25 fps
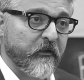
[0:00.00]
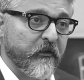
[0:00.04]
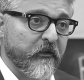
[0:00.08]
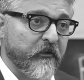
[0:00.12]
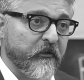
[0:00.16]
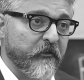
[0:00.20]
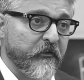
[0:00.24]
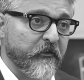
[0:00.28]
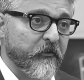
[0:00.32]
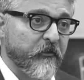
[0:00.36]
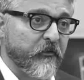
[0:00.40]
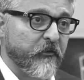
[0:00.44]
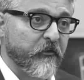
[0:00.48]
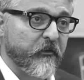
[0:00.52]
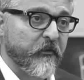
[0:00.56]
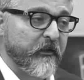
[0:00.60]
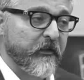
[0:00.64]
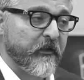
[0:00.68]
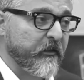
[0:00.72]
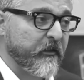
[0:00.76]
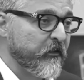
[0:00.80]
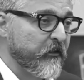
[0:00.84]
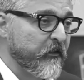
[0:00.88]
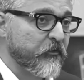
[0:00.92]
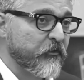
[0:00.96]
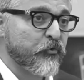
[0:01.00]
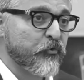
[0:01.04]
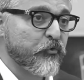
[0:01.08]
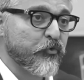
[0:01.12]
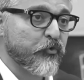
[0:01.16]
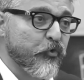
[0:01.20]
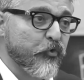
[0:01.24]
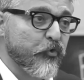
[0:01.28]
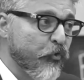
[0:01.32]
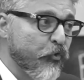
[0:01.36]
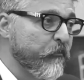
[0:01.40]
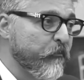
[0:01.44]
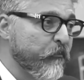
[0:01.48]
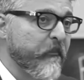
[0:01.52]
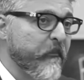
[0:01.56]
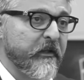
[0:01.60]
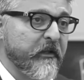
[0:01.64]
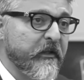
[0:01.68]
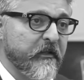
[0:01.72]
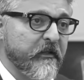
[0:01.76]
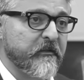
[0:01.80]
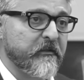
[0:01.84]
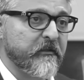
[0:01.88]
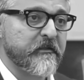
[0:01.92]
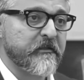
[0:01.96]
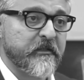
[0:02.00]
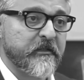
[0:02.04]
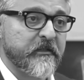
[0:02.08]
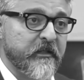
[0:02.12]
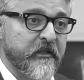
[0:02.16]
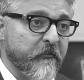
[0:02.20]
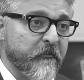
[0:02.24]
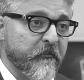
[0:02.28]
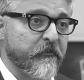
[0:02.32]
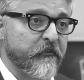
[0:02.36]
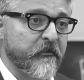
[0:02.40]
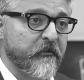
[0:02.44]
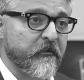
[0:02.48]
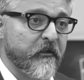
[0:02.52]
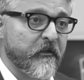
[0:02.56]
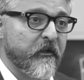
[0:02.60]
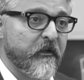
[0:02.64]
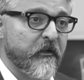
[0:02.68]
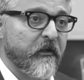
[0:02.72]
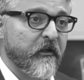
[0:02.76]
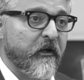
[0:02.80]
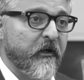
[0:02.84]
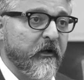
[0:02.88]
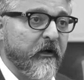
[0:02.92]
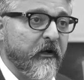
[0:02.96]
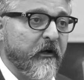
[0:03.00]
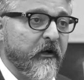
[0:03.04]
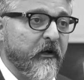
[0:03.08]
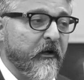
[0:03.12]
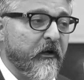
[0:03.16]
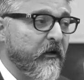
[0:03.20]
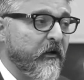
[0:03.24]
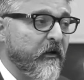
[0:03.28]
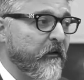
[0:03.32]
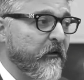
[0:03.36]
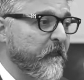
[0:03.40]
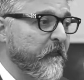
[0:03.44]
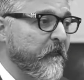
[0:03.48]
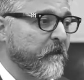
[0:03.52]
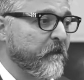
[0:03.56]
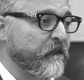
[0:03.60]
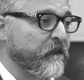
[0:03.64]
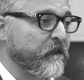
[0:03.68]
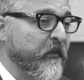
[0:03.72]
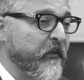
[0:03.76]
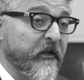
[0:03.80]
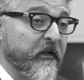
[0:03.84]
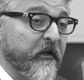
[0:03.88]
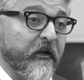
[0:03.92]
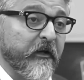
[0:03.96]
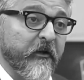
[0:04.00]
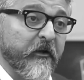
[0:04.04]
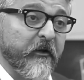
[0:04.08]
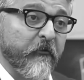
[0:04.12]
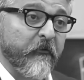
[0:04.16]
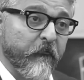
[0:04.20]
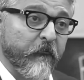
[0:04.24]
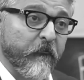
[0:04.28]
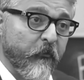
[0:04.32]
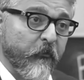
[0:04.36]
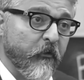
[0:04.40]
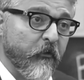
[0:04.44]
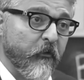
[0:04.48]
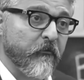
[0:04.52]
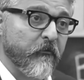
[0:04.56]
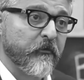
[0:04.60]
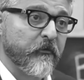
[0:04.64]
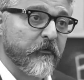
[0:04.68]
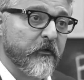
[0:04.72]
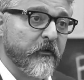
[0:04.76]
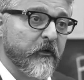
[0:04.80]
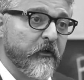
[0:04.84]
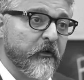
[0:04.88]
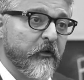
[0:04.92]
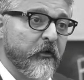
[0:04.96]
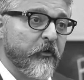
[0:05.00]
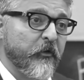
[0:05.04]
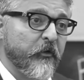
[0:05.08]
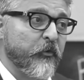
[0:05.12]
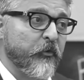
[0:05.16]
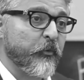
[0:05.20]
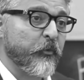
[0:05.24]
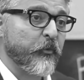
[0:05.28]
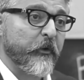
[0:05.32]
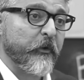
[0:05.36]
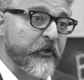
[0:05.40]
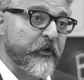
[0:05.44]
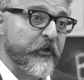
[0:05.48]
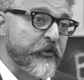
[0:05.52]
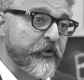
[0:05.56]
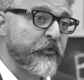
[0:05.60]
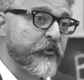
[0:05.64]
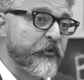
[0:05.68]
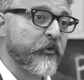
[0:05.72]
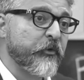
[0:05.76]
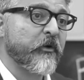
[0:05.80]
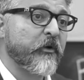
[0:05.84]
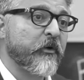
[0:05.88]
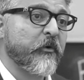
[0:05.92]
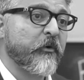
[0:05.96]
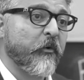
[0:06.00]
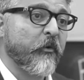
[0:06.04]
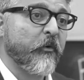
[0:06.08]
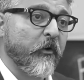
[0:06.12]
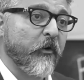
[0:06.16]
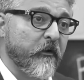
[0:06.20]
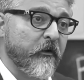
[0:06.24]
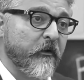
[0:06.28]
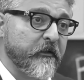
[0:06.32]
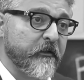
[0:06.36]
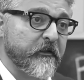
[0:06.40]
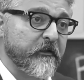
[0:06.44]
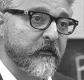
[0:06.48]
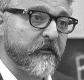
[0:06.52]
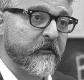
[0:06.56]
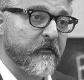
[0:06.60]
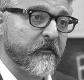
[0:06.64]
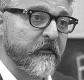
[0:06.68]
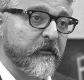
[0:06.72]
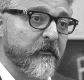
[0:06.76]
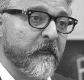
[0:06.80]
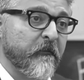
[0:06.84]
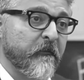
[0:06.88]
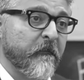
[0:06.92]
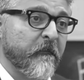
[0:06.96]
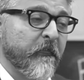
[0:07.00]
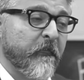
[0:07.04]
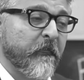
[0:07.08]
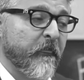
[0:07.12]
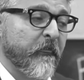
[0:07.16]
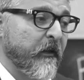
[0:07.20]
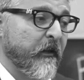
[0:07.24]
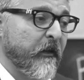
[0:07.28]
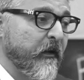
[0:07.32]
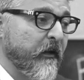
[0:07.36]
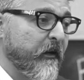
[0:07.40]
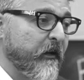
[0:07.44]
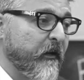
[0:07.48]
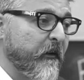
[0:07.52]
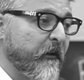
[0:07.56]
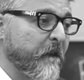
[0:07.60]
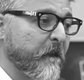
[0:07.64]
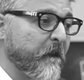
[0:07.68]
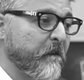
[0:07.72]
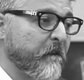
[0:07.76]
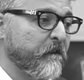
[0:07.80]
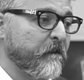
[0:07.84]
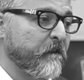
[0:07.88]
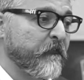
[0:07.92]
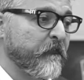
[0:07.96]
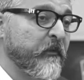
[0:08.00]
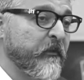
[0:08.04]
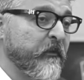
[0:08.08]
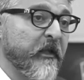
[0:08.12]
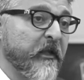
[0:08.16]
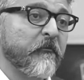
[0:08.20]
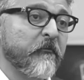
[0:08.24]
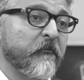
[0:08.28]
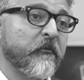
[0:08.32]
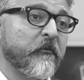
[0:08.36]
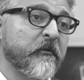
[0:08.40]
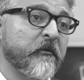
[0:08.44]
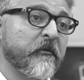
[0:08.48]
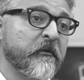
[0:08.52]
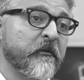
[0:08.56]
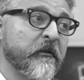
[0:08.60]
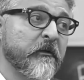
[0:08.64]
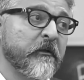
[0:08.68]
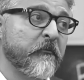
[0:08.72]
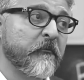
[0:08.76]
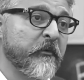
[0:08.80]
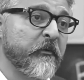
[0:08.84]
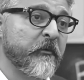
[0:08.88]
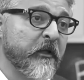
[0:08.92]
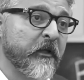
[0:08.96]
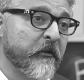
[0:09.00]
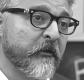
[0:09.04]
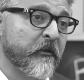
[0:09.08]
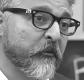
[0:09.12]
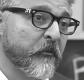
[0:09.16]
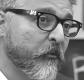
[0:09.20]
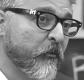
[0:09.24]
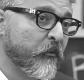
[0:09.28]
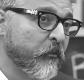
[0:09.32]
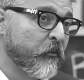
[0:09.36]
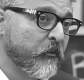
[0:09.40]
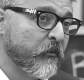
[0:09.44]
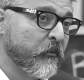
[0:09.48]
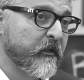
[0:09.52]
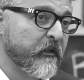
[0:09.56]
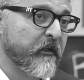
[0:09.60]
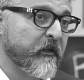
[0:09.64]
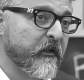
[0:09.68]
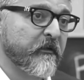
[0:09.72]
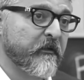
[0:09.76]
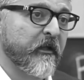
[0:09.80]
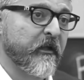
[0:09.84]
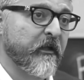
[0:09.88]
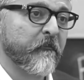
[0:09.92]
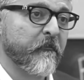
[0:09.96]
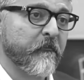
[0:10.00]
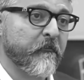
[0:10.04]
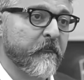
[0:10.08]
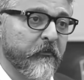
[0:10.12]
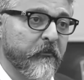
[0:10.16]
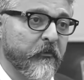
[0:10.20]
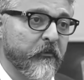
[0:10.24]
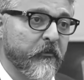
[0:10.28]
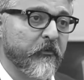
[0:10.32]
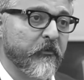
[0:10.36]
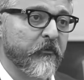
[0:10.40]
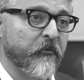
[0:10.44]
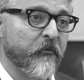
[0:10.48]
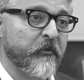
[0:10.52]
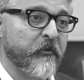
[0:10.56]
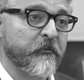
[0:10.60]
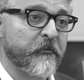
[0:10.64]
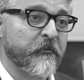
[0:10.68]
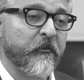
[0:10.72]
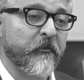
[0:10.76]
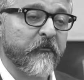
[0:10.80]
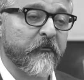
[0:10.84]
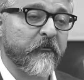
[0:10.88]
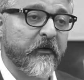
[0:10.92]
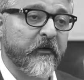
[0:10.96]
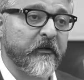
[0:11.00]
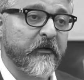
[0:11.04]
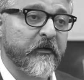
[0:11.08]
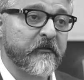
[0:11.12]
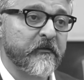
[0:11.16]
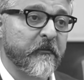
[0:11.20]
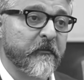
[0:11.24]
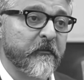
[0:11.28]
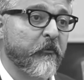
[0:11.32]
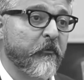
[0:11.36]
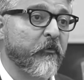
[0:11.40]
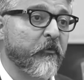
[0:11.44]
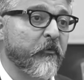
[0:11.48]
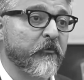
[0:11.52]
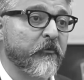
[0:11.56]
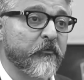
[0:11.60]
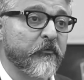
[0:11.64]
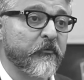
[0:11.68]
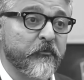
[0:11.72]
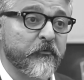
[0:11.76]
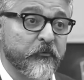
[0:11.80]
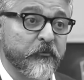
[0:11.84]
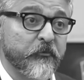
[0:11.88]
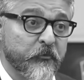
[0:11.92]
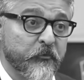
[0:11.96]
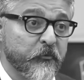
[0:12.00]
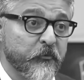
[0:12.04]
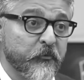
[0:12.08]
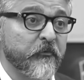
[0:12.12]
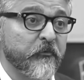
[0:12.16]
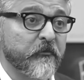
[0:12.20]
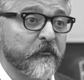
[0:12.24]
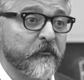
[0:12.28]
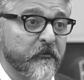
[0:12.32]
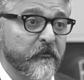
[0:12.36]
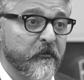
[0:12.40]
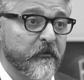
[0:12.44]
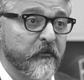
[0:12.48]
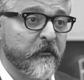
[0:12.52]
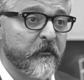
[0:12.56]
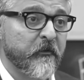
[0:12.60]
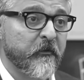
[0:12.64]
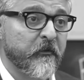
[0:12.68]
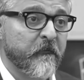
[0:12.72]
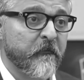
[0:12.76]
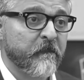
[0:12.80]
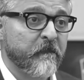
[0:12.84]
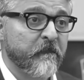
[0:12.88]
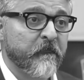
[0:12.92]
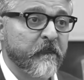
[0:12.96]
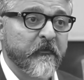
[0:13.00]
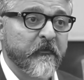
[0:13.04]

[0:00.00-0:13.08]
well, you know, and there are so many steps mm-hmm. That are involved to ensure quality. Mm-hmm. Then we are the only exam board which provides support to schools. Mm-hmm.